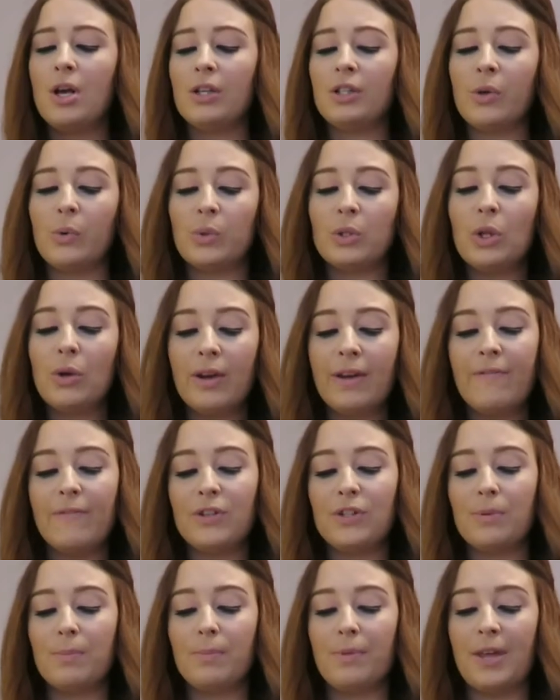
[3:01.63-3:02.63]
So I was looking for
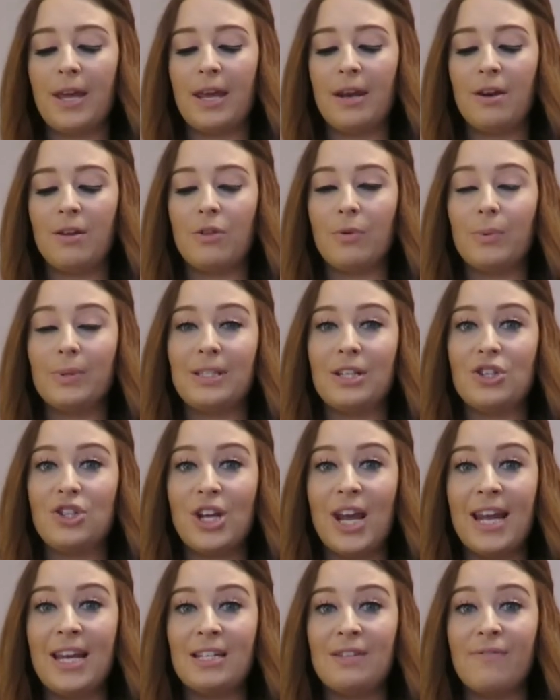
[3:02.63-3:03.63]
something that was a shade